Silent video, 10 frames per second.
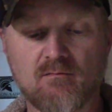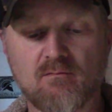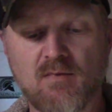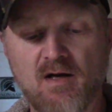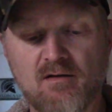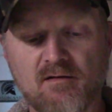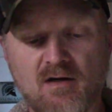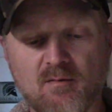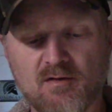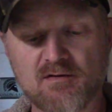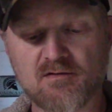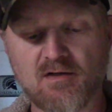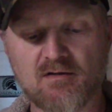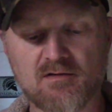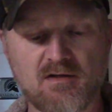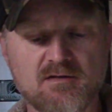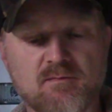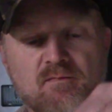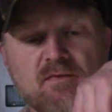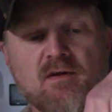main thing about these things
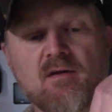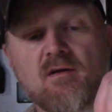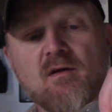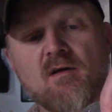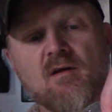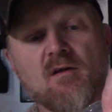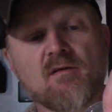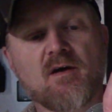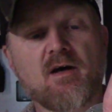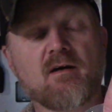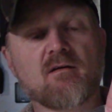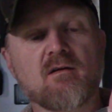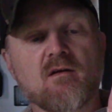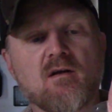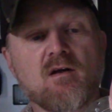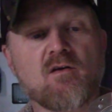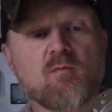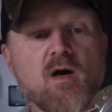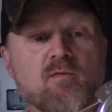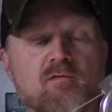is that they're
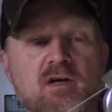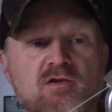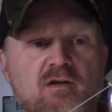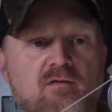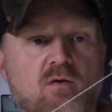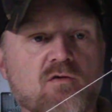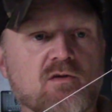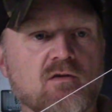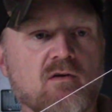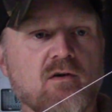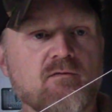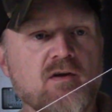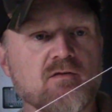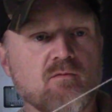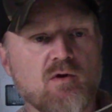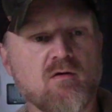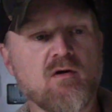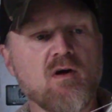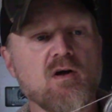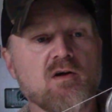made for fishing, of course, because they're your fishing reel.
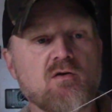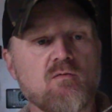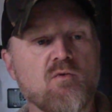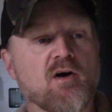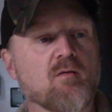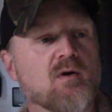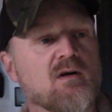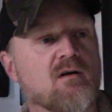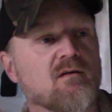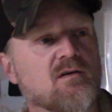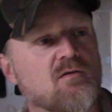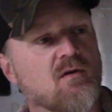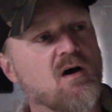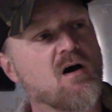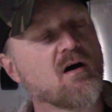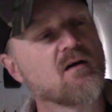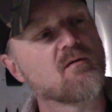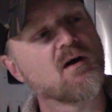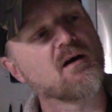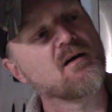You bring them out, you lock
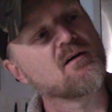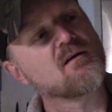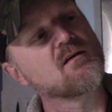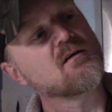right here.